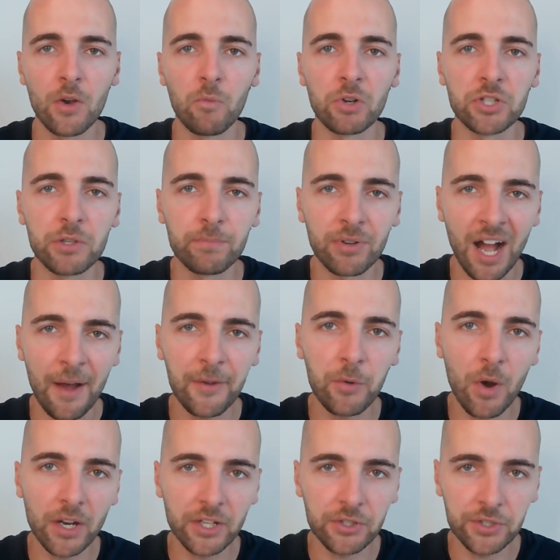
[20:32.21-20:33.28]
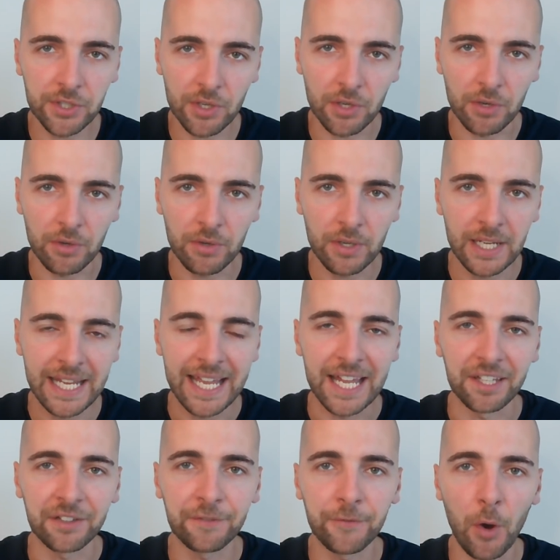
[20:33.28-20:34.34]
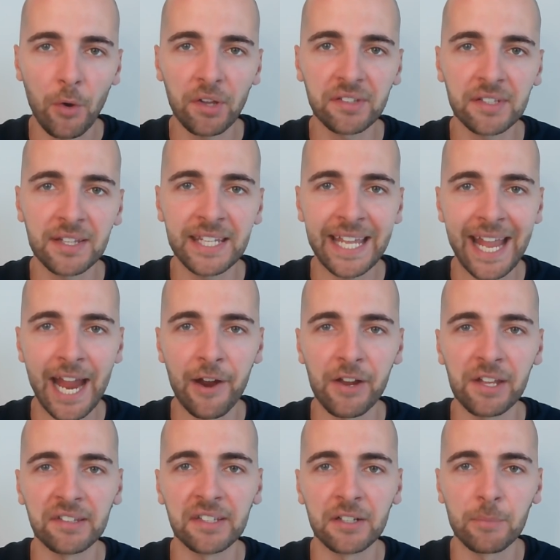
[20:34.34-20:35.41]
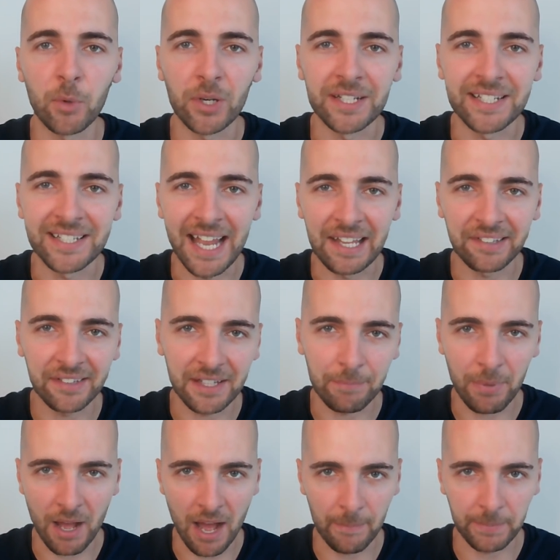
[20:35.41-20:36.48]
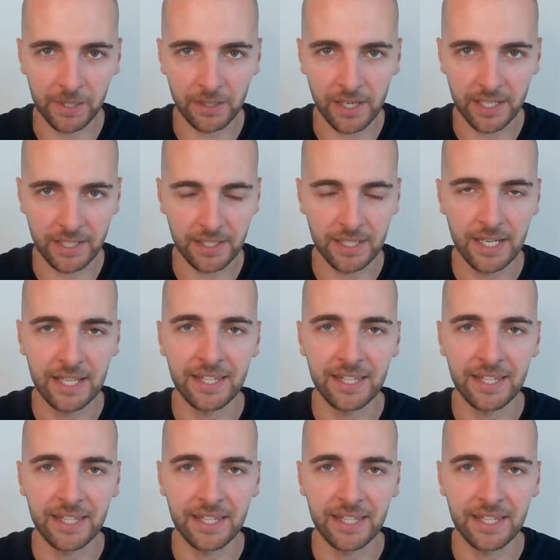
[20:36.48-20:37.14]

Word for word: What you probably want to do is focus on the areas that are more densely populated,